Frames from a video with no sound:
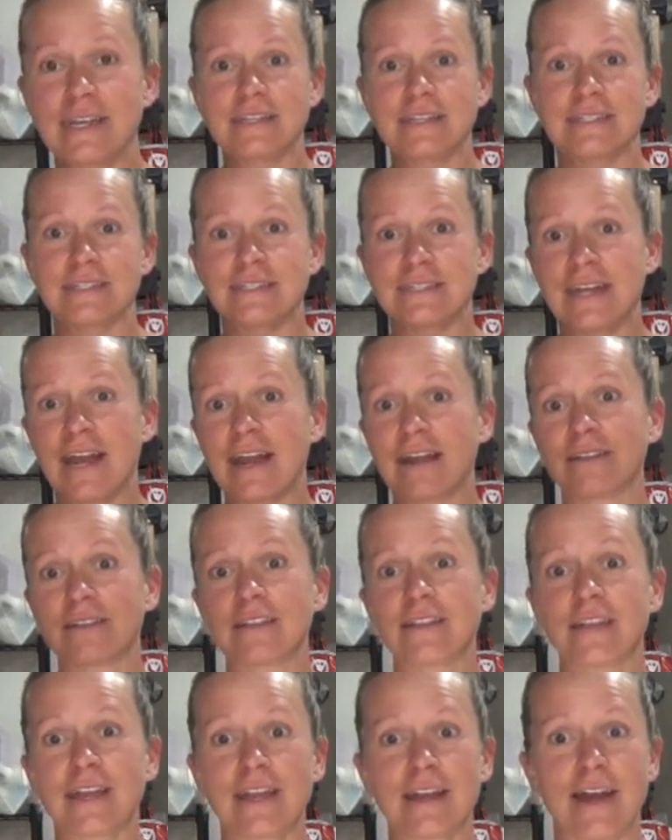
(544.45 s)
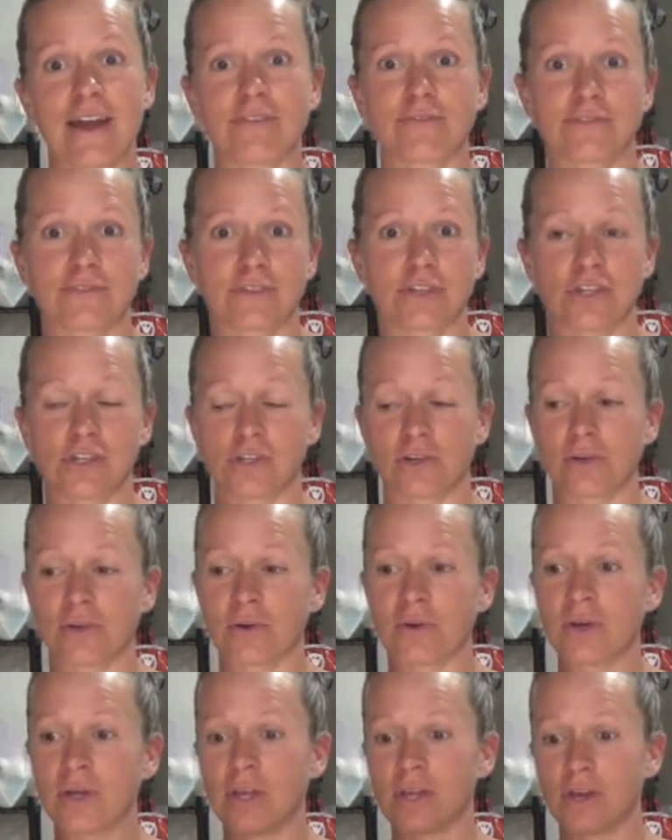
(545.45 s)
is entirely laid out for
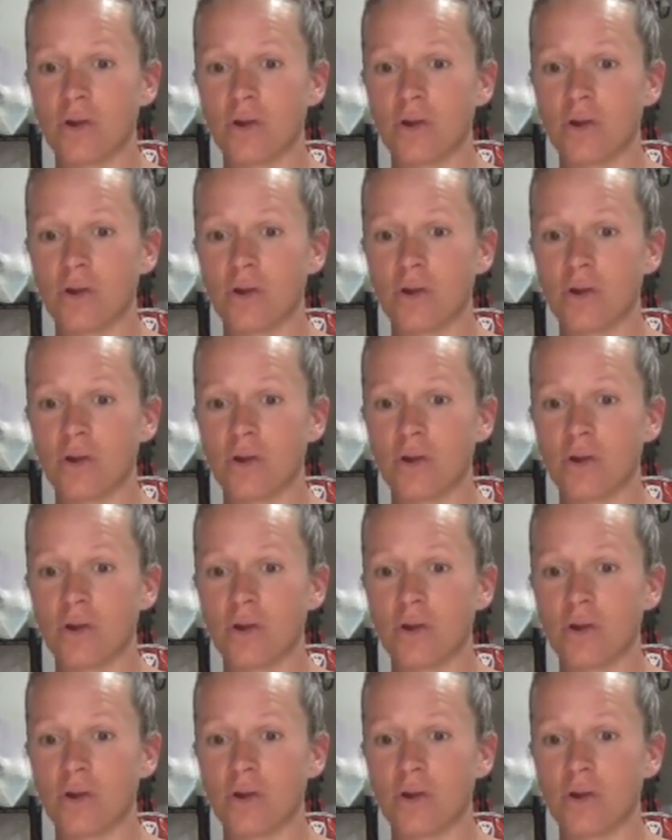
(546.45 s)
you.